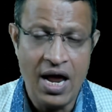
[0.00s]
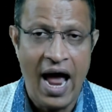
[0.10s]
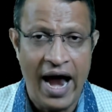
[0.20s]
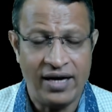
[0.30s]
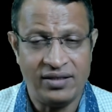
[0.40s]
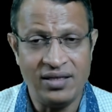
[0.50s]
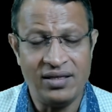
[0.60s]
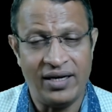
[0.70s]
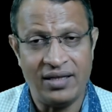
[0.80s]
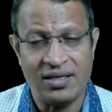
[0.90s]
and then the
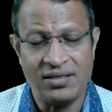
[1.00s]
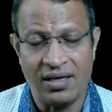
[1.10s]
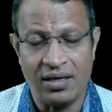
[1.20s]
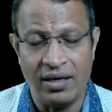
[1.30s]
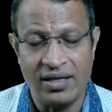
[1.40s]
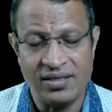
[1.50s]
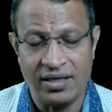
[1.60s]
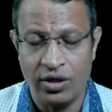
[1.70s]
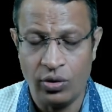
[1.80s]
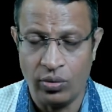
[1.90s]
death has occurred inside
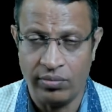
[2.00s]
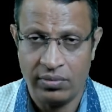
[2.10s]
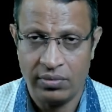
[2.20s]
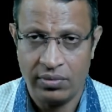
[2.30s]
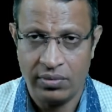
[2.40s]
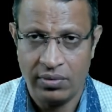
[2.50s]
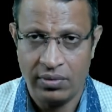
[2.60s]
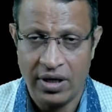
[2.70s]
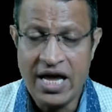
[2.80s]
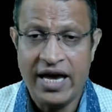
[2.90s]
the room.
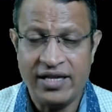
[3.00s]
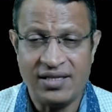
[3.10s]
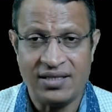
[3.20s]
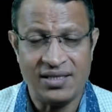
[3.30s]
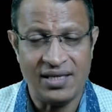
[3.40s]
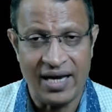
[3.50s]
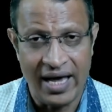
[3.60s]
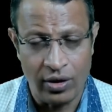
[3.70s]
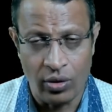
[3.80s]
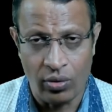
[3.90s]
In such a
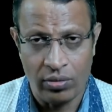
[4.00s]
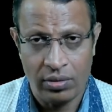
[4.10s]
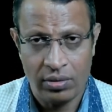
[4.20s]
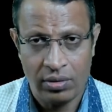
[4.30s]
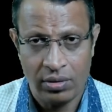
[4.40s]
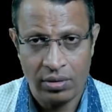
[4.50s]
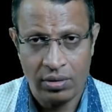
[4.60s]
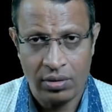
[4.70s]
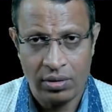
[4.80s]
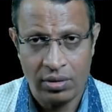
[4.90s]
scenario,
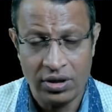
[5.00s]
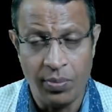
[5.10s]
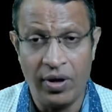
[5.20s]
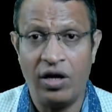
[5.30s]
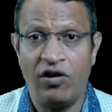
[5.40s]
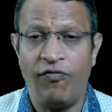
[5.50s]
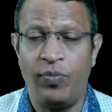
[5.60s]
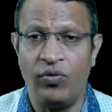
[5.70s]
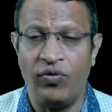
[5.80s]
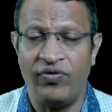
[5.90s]
the burden of
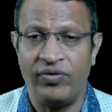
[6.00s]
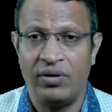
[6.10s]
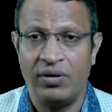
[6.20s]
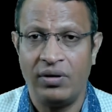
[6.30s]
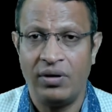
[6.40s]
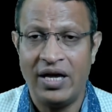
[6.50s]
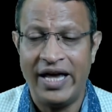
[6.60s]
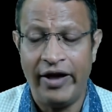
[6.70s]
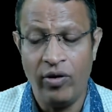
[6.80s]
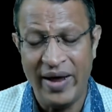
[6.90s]
proof
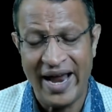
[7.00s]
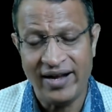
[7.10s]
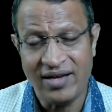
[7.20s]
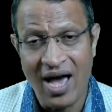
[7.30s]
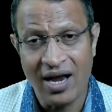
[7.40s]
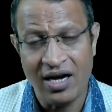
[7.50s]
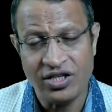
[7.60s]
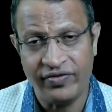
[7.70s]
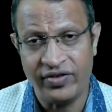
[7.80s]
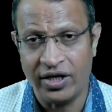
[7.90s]
will be entirely
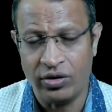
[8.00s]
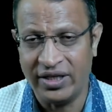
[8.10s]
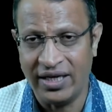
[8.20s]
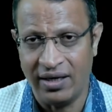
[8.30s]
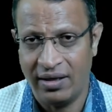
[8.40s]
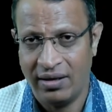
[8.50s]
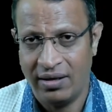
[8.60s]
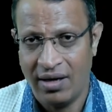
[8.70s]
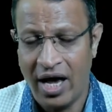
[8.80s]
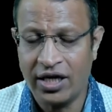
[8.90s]
shifted to the
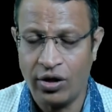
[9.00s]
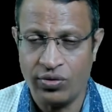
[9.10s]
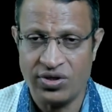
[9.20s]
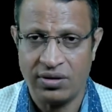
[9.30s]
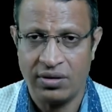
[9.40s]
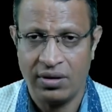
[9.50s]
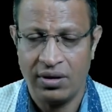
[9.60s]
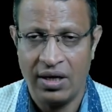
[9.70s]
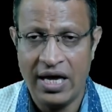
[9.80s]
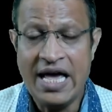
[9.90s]
accused.
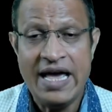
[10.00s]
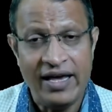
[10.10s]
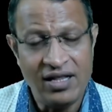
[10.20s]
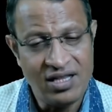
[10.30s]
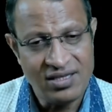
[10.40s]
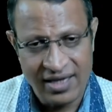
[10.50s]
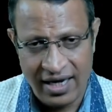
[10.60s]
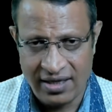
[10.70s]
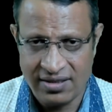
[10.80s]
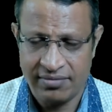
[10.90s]
In this
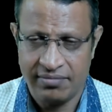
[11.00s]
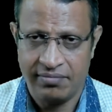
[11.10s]
case,